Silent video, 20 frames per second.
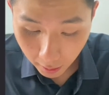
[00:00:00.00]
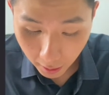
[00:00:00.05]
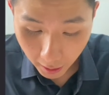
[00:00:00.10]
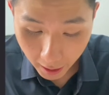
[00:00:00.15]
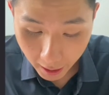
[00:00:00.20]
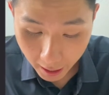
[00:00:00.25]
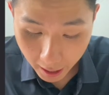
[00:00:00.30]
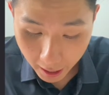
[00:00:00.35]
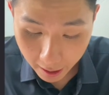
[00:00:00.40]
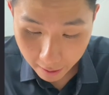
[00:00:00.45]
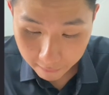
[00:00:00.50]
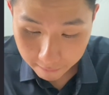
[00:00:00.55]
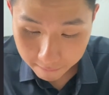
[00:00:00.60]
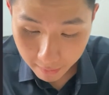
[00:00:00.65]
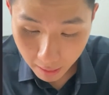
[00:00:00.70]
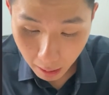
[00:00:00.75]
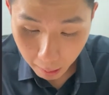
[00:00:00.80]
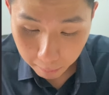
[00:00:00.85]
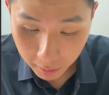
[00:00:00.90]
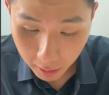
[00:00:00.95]
And
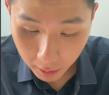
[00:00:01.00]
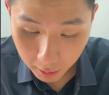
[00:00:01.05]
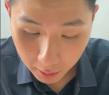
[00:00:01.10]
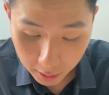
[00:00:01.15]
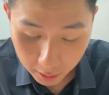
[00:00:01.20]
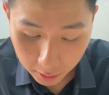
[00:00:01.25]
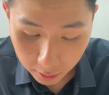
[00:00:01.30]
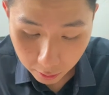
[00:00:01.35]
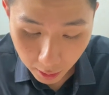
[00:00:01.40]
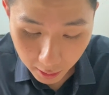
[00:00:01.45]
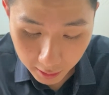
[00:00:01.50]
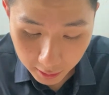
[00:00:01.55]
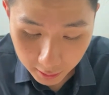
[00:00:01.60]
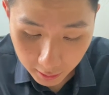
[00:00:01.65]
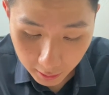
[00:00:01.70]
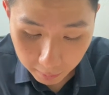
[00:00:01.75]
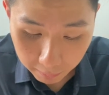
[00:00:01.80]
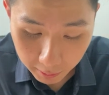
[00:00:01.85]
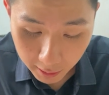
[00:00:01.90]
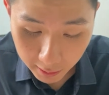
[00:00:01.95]
I'm not going to do
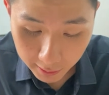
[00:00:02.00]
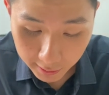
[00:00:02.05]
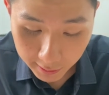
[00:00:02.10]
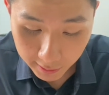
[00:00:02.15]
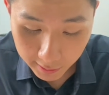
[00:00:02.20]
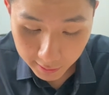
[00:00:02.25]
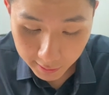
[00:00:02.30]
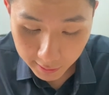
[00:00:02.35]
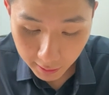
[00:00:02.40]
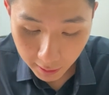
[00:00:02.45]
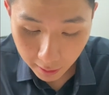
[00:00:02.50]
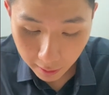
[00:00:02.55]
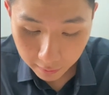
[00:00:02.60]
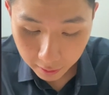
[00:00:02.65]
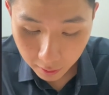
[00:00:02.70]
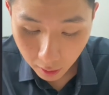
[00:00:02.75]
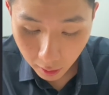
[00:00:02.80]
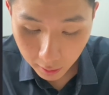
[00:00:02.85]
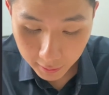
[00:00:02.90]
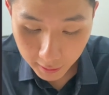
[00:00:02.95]
anything because it's
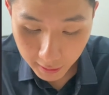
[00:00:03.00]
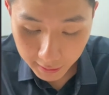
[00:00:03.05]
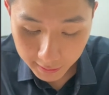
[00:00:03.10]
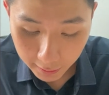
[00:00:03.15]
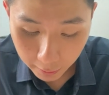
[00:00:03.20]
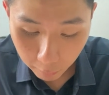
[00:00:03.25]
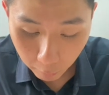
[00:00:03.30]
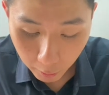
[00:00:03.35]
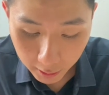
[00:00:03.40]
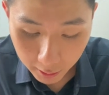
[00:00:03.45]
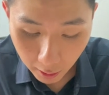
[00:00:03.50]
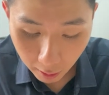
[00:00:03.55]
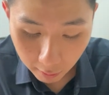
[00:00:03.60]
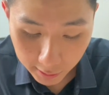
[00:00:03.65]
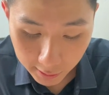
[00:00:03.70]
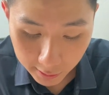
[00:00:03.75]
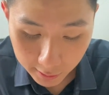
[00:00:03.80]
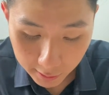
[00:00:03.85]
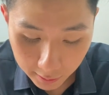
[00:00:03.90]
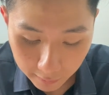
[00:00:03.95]
not less than
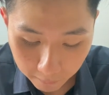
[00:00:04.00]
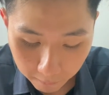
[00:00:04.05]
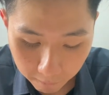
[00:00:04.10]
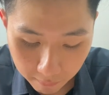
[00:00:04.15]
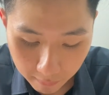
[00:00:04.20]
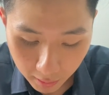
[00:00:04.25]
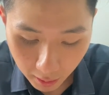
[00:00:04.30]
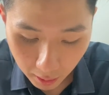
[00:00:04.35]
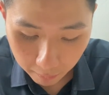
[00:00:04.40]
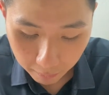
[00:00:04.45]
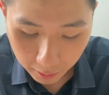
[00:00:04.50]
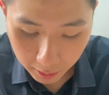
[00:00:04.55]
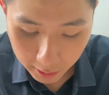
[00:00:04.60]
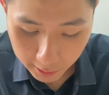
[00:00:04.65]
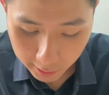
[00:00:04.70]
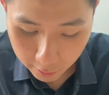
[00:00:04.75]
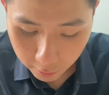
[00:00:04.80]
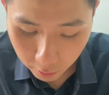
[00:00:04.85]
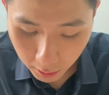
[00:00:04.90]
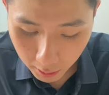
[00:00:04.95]
1,000. I'm going to
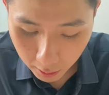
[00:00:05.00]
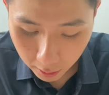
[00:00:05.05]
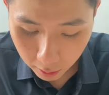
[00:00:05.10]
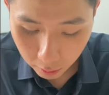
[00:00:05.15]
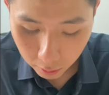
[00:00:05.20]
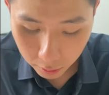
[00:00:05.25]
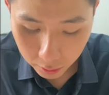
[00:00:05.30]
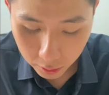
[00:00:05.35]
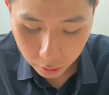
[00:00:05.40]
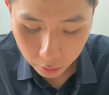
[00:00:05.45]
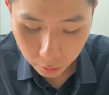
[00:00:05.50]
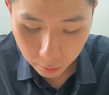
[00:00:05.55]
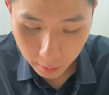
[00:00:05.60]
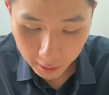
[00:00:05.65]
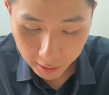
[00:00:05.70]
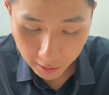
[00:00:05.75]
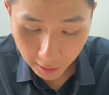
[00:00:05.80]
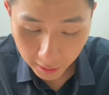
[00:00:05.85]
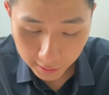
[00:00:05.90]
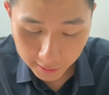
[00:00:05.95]
straight go to my
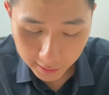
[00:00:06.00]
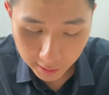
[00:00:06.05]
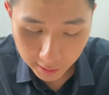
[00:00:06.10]
next